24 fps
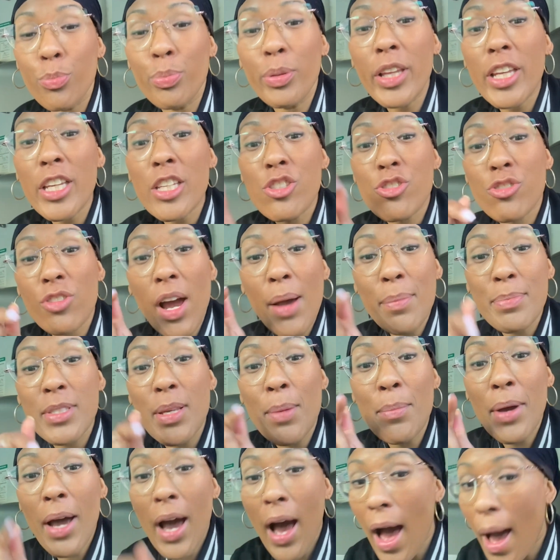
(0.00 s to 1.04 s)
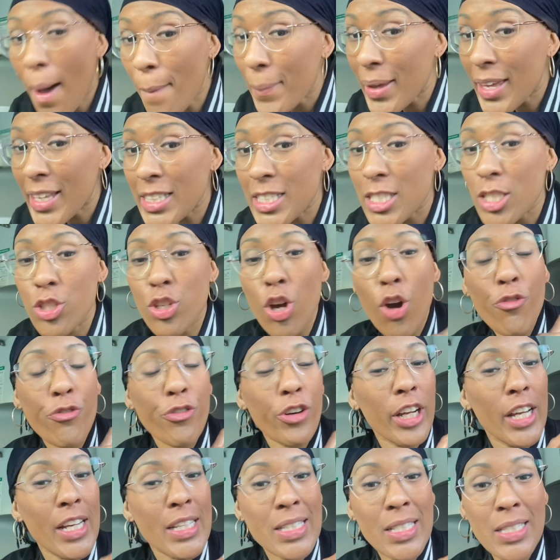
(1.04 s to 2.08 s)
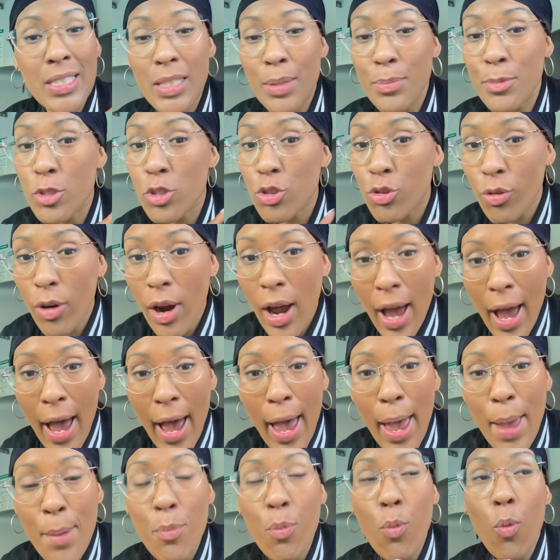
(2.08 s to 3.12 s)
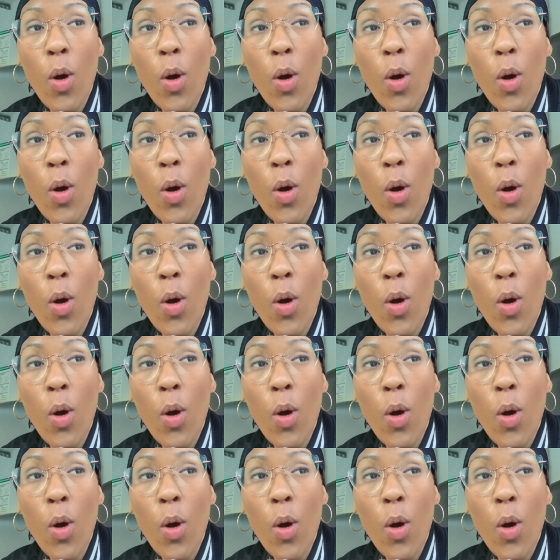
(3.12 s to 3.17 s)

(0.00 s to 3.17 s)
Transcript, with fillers: Please drop some comments. Don't forget to subscribe.